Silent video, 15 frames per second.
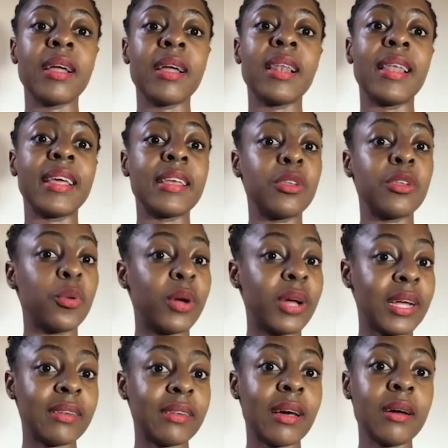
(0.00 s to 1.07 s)
like in
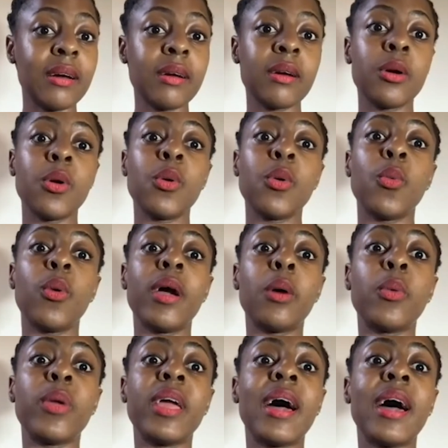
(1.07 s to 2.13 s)
Uganda, where
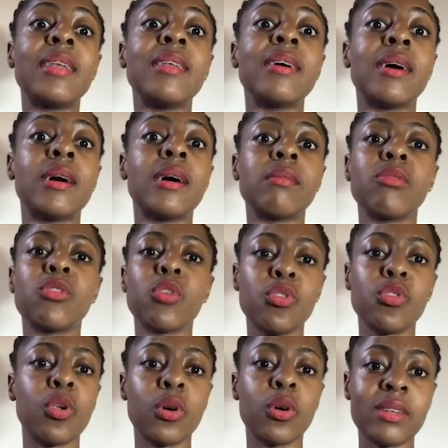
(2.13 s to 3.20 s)
we had a total
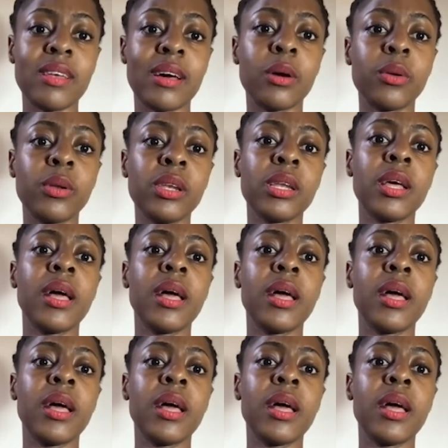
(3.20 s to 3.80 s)
lockdown.